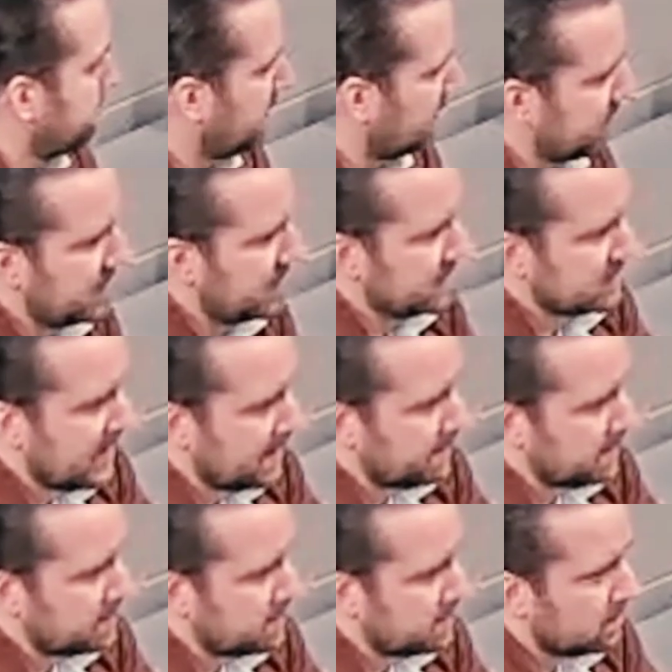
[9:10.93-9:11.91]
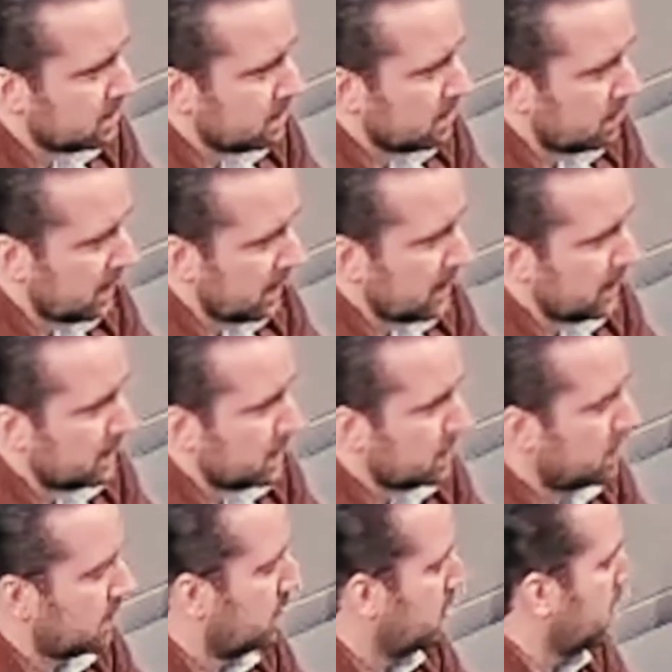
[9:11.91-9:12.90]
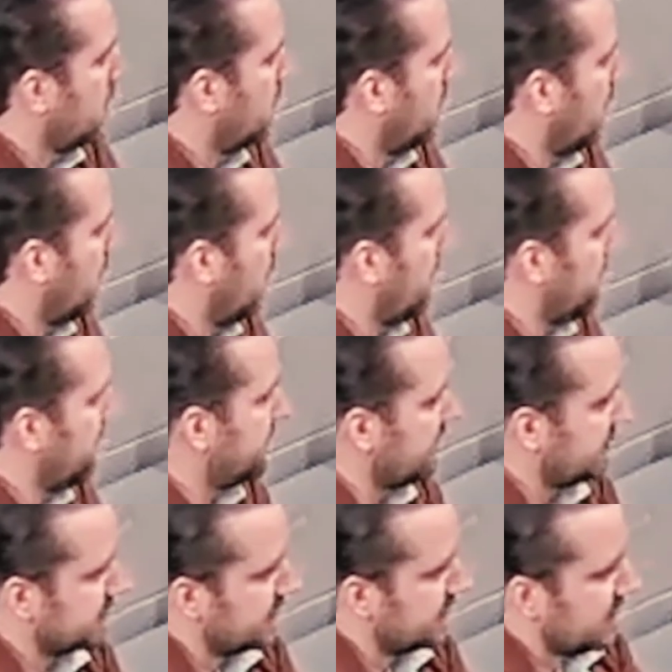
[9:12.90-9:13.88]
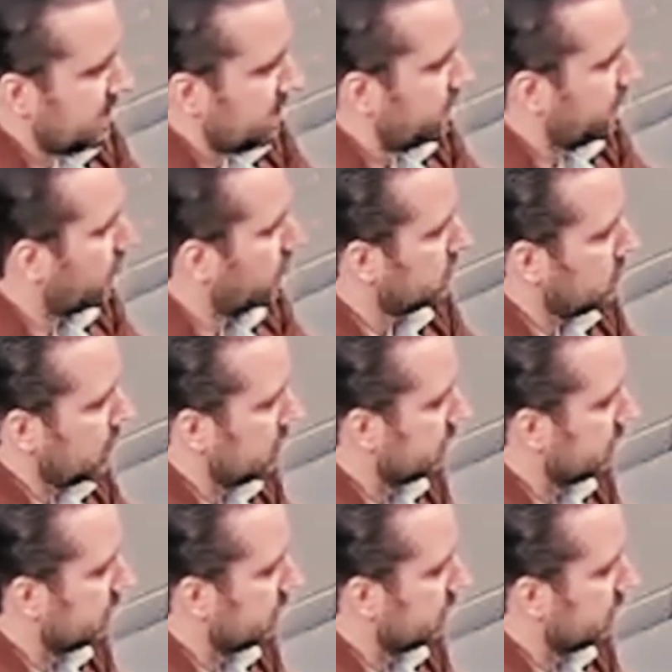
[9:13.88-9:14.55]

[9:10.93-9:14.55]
that. But things happen, okay? Things can unfold